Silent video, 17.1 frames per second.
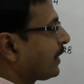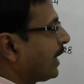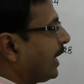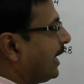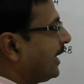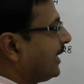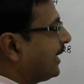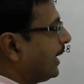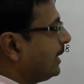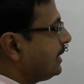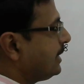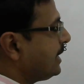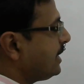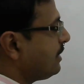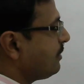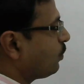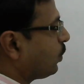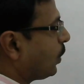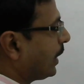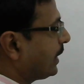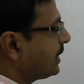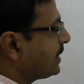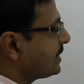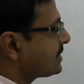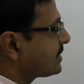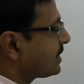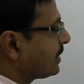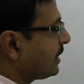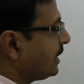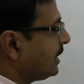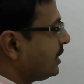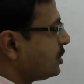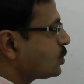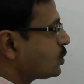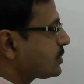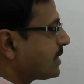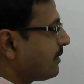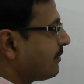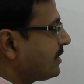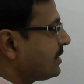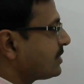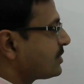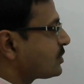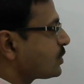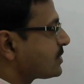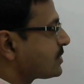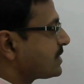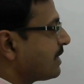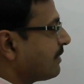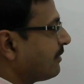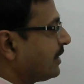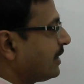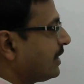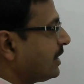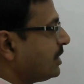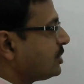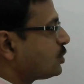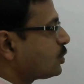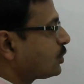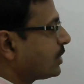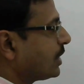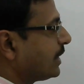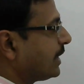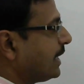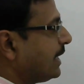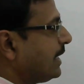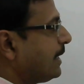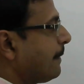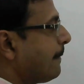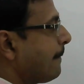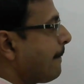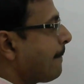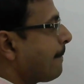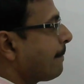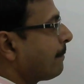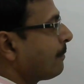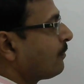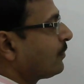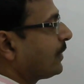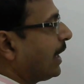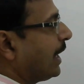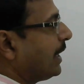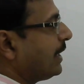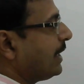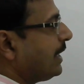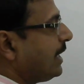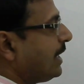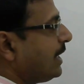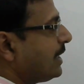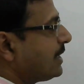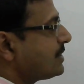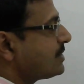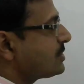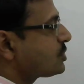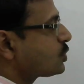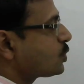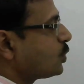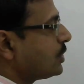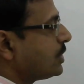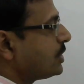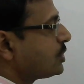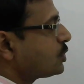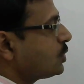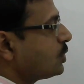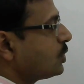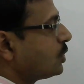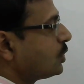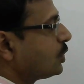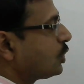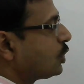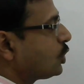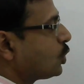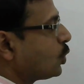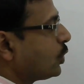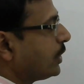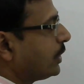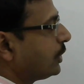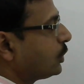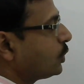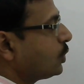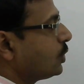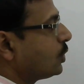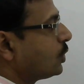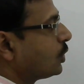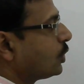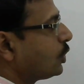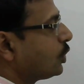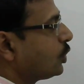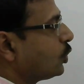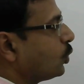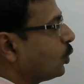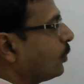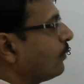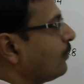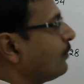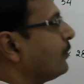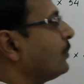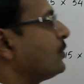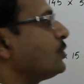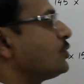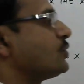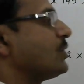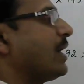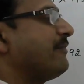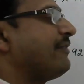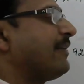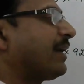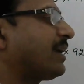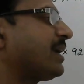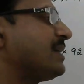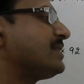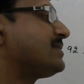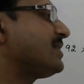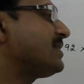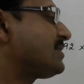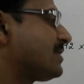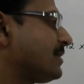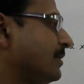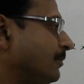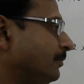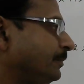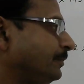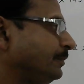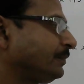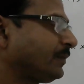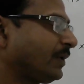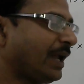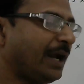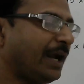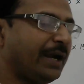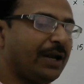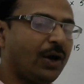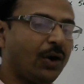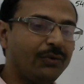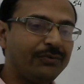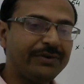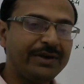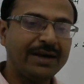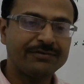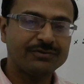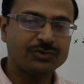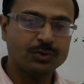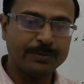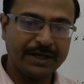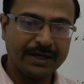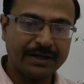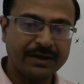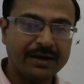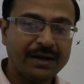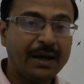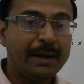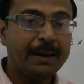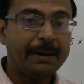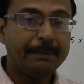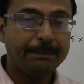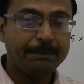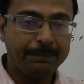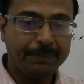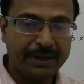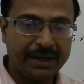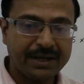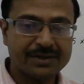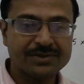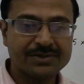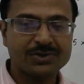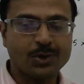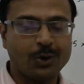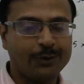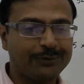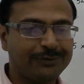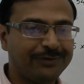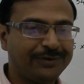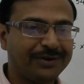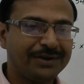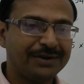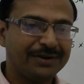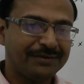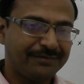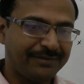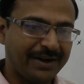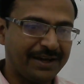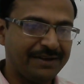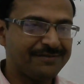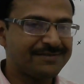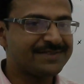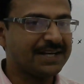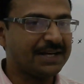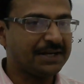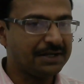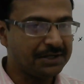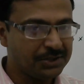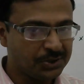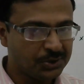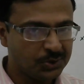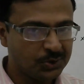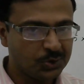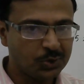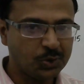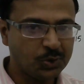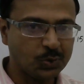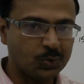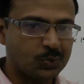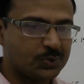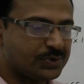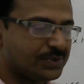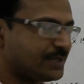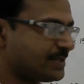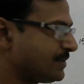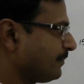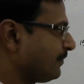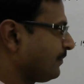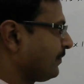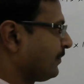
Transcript: and 91 is 13 into 7, so 7 into 13, and 8 is 2 into 2 into 2. So I factorize this, and now we have to make pairs of 5s and 2s.